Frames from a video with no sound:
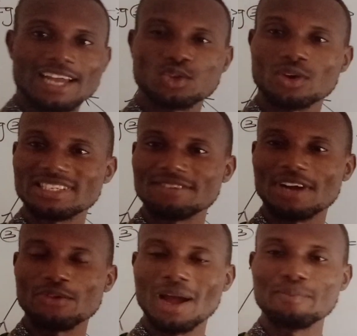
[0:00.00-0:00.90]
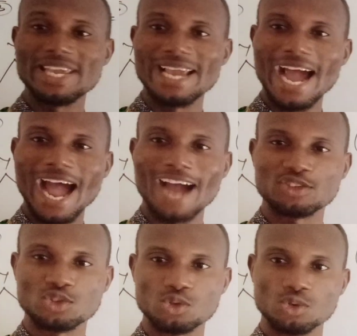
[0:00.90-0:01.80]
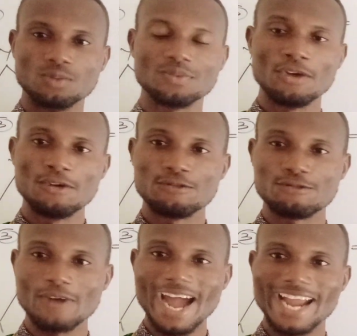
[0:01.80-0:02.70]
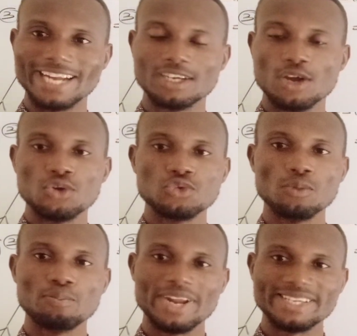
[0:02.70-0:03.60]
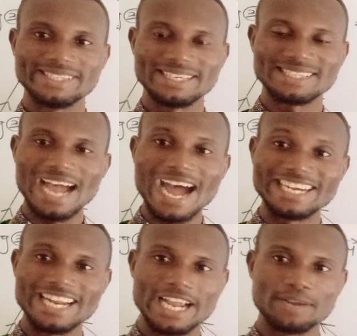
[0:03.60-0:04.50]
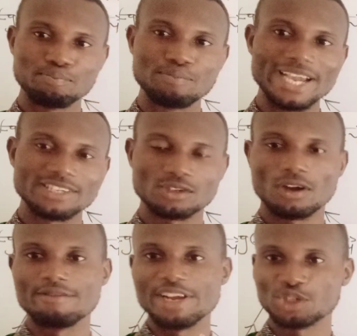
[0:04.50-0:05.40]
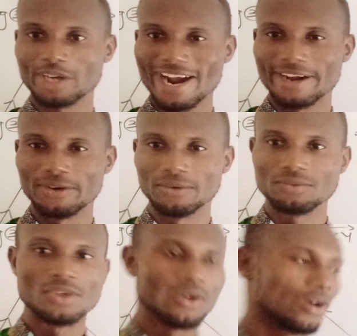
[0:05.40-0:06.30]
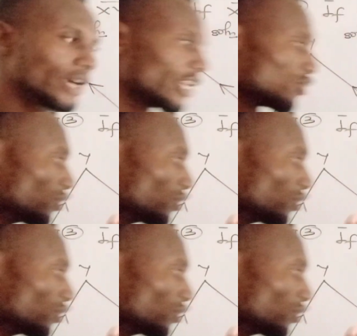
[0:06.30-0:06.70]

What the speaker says: that whatever you are being asked to find, you place it at the base of the triangle. Okay,